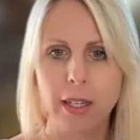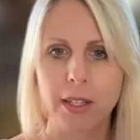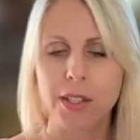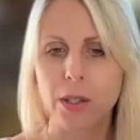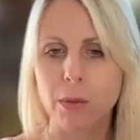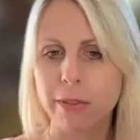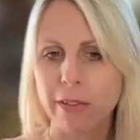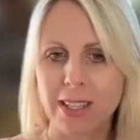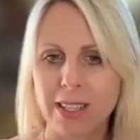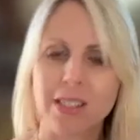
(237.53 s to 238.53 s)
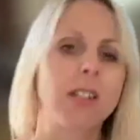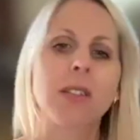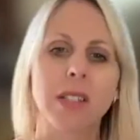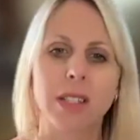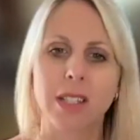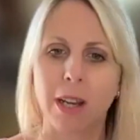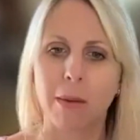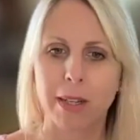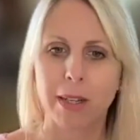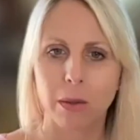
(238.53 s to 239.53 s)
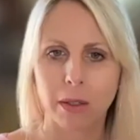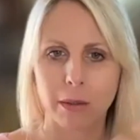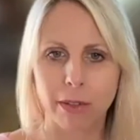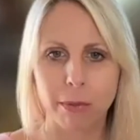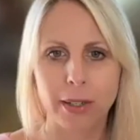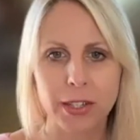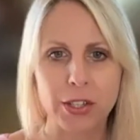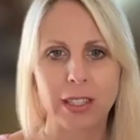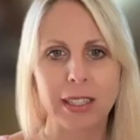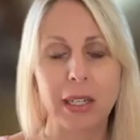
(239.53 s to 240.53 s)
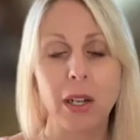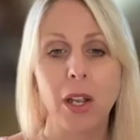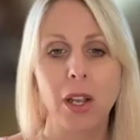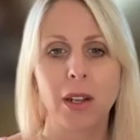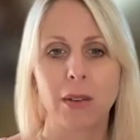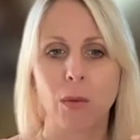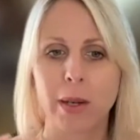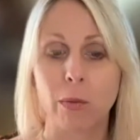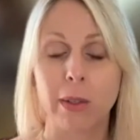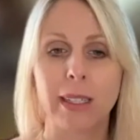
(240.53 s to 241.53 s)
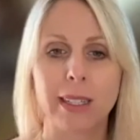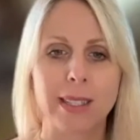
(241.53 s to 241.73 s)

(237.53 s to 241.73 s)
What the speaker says: So we find ourselves in this time now where vibrationally, we're really